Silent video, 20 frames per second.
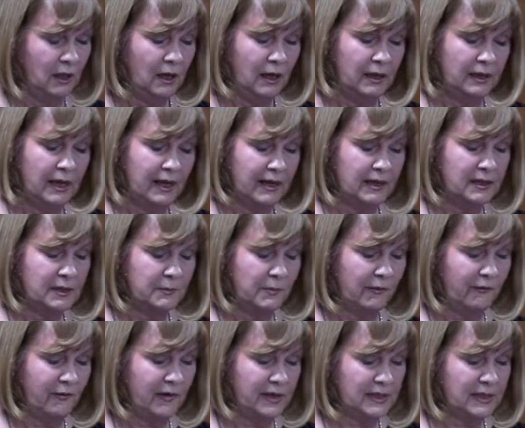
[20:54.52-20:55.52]
And I asked
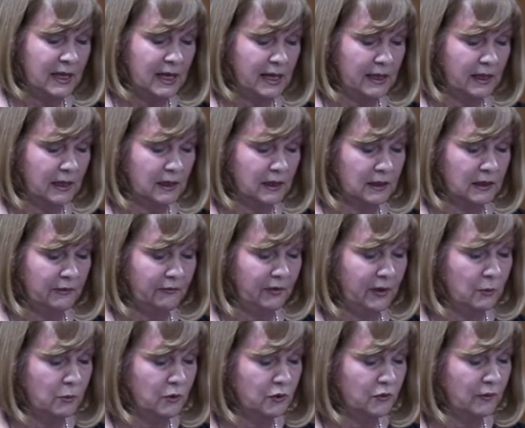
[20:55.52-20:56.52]
Professor Hennigan if
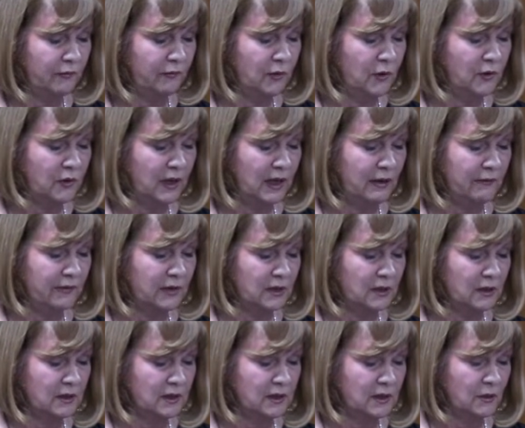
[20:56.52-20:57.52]
he would review the
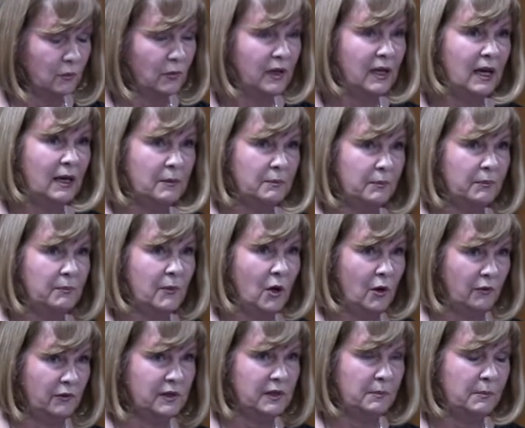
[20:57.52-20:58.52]
evidence we had
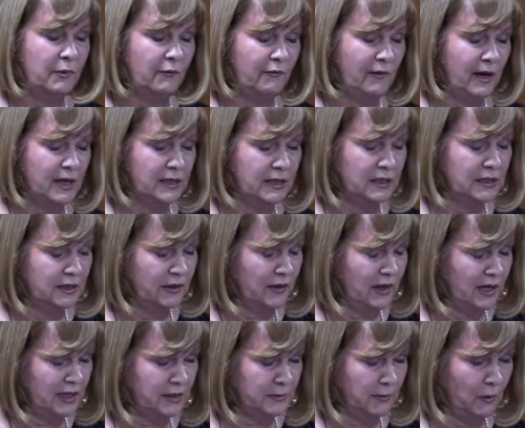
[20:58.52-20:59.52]
already provided to the
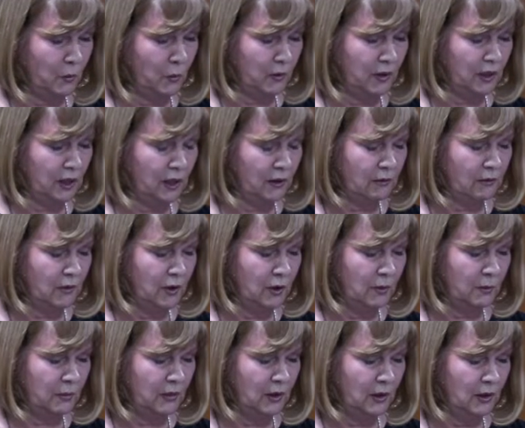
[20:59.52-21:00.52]
expert working
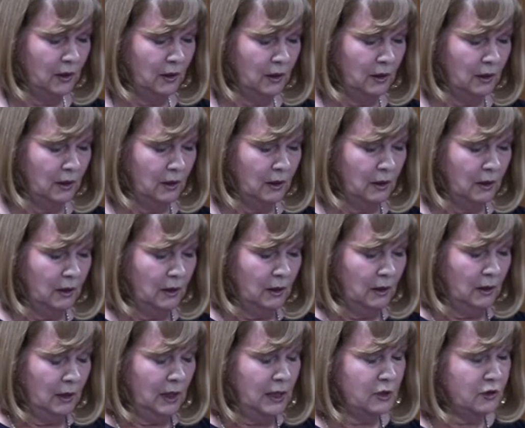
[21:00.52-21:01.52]
group.
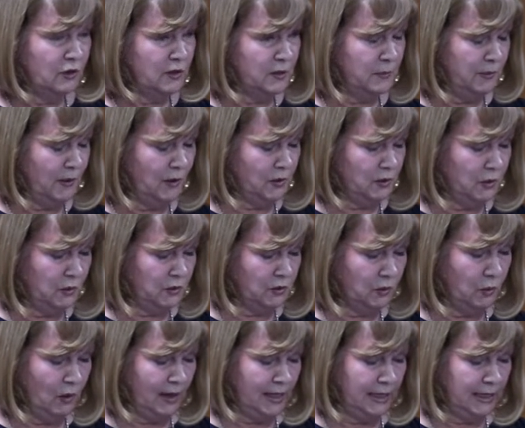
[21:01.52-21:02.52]
His response was
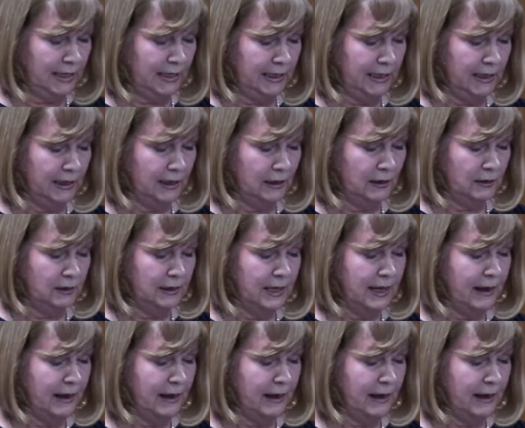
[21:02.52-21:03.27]
quite clear.